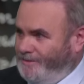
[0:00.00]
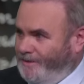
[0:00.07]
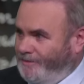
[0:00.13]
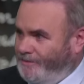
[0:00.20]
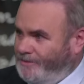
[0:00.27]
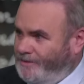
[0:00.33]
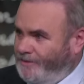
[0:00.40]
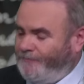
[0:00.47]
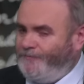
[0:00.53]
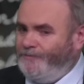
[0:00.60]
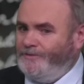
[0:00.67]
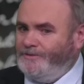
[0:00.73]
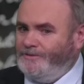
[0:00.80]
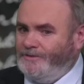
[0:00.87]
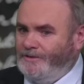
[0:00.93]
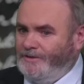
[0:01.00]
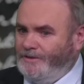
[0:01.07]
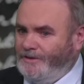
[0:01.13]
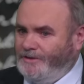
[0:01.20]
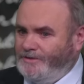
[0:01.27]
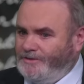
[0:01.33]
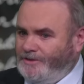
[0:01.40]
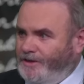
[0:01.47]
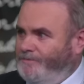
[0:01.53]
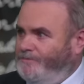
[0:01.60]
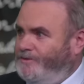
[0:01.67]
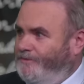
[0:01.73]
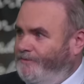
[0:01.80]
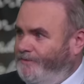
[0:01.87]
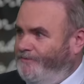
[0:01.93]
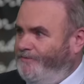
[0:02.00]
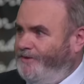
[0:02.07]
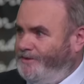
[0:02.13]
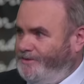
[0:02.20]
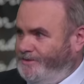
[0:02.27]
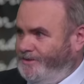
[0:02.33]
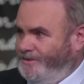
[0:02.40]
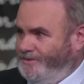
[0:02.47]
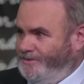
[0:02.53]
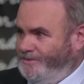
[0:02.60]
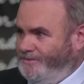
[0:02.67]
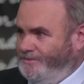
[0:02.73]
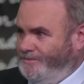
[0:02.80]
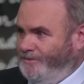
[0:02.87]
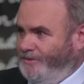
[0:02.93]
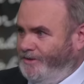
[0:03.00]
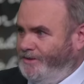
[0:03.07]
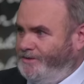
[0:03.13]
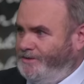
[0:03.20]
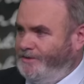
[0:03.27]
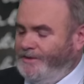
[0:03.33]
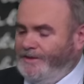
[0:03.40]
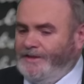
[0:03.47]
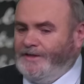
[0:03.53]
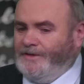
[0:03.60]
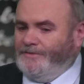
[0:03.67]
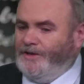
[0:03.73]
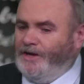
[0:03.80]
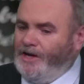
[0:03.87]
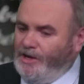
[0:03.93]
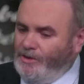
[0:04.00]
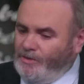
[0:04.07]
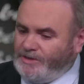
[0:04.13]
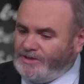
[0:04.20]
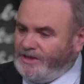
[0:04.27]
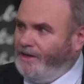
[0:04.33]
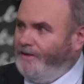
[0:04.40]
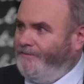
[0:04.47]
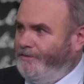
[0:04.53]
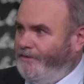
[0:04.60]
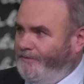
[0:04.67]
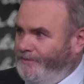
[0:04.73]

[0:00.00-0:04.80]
there are different types of infinities. Yeah. All right. The lowest level